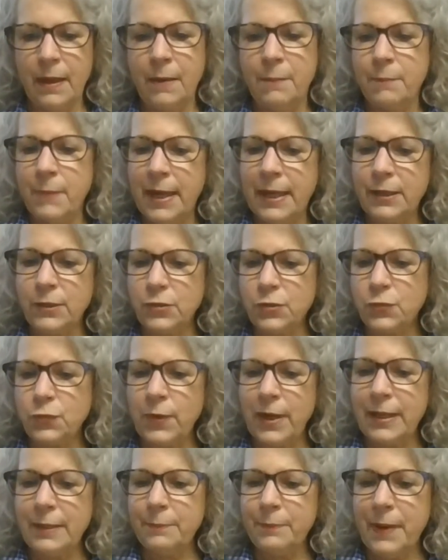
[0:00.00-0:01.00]
Make
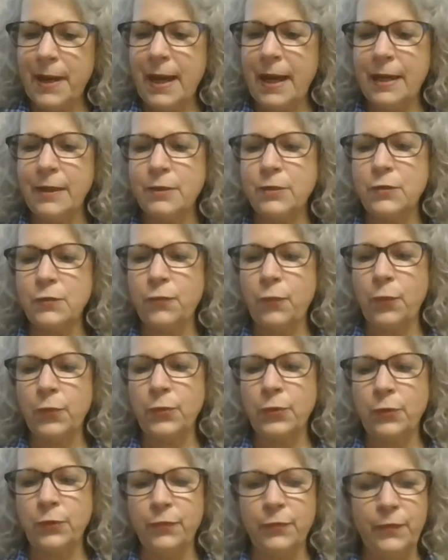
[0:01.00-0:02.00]
straight paths
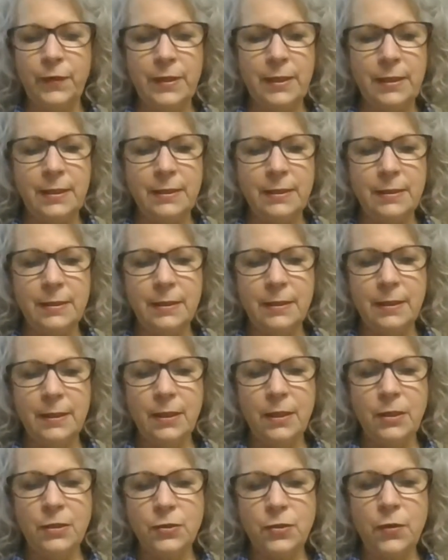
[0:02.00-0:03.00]
for your feet,
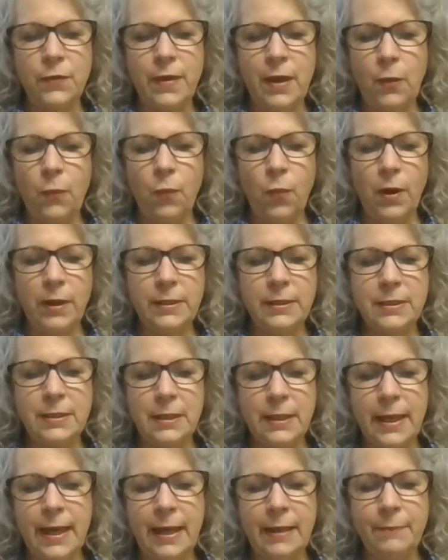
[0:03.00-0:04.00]
so that what is
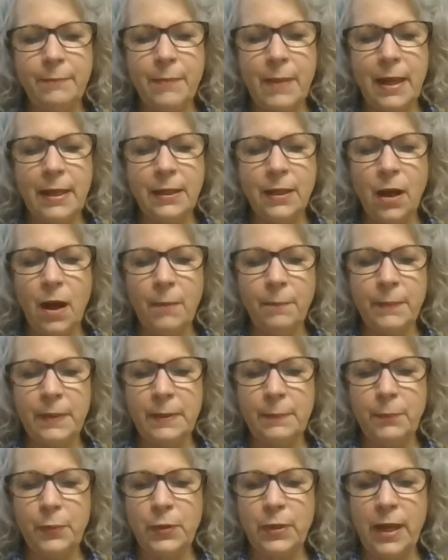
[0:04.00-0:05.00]
lame may not
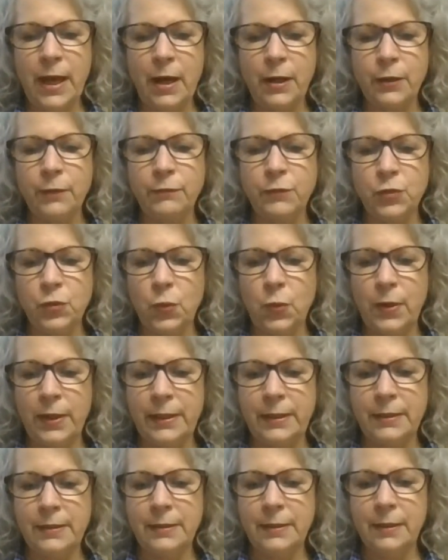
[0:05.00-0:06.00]
be put out of
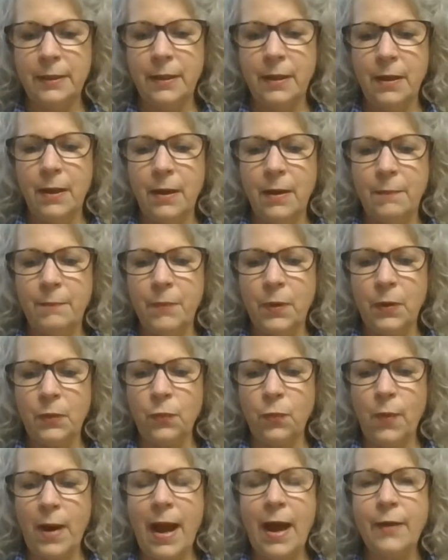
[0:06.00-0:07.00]
joint, but
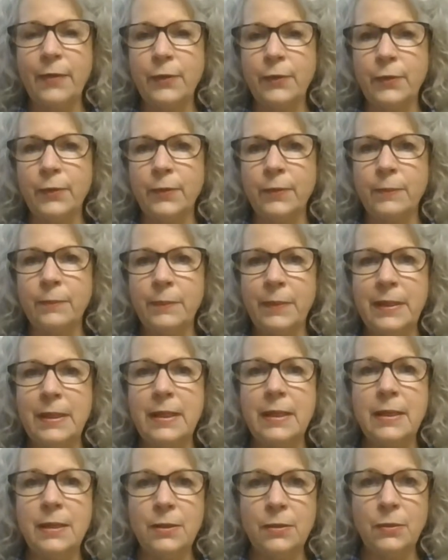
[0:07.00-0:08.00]
rather be
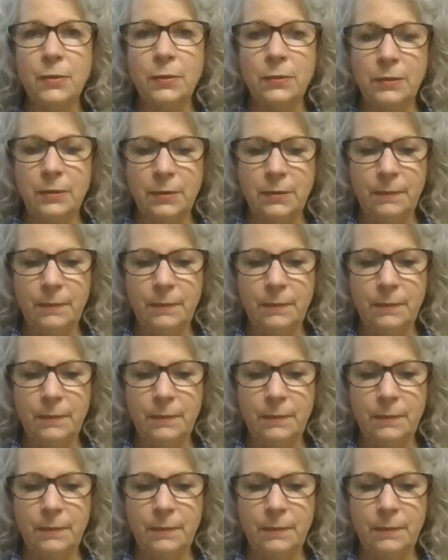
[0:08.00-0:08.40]
healed.